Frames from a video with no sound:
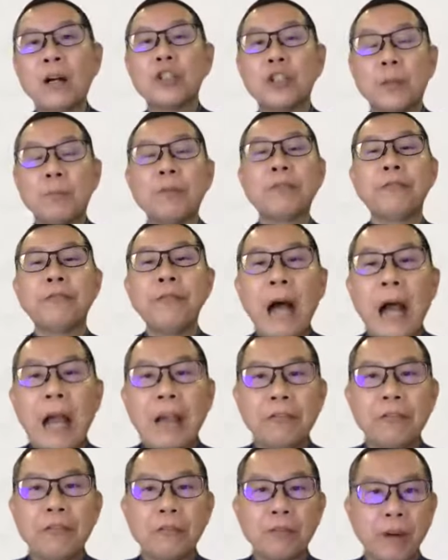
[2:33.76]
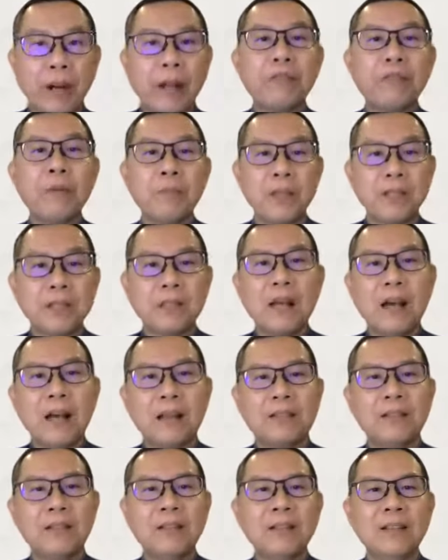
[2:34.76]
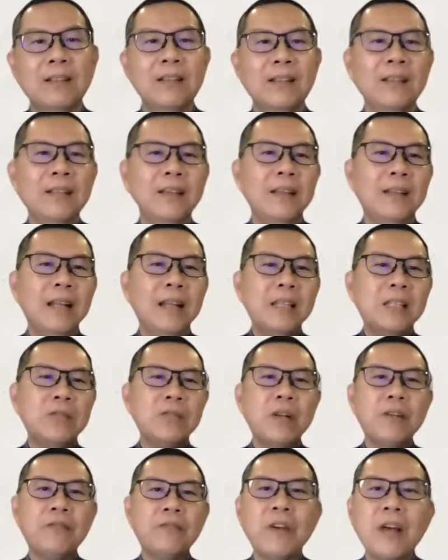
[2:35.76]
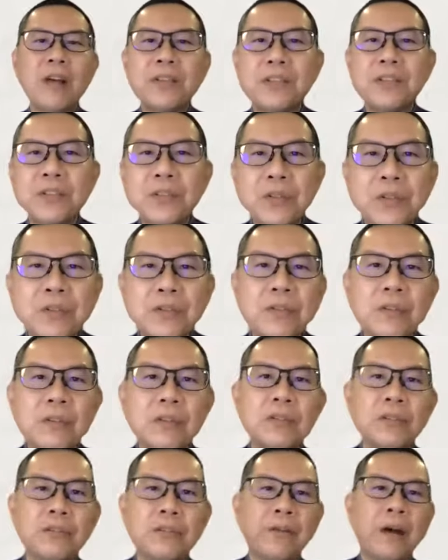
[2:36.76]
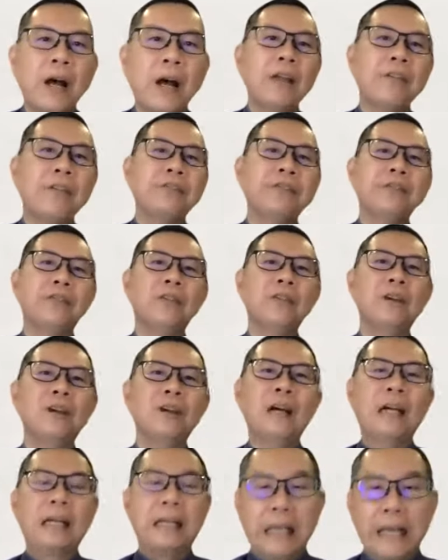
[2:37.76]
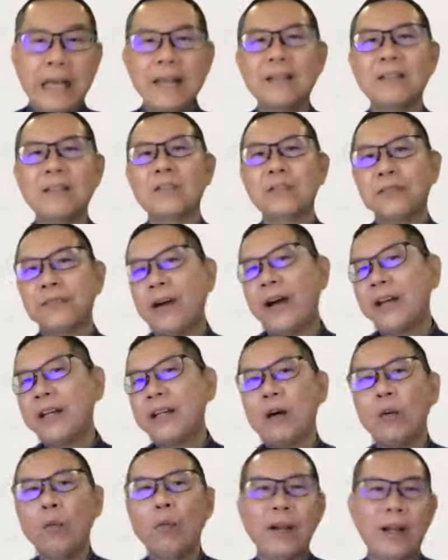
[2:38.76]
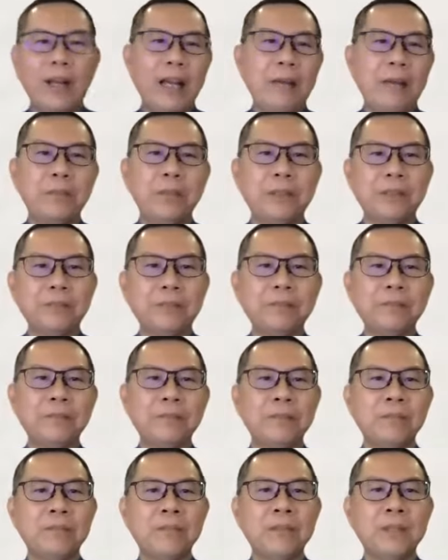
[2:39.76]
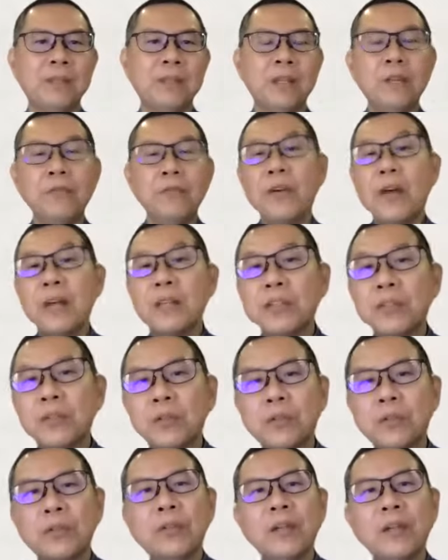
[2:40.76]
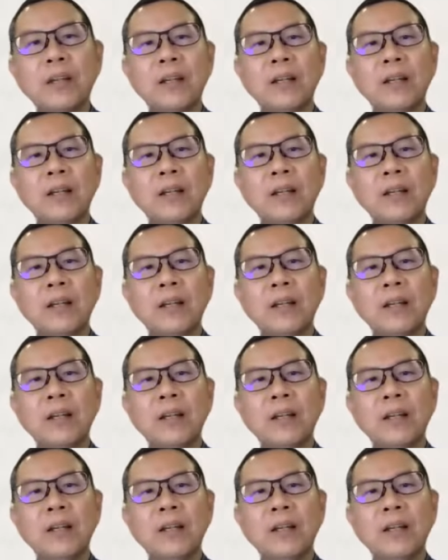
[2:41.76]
chapter 5, right from the start. Let's read verse 2 to 5 again to find out what happened. In verse 2,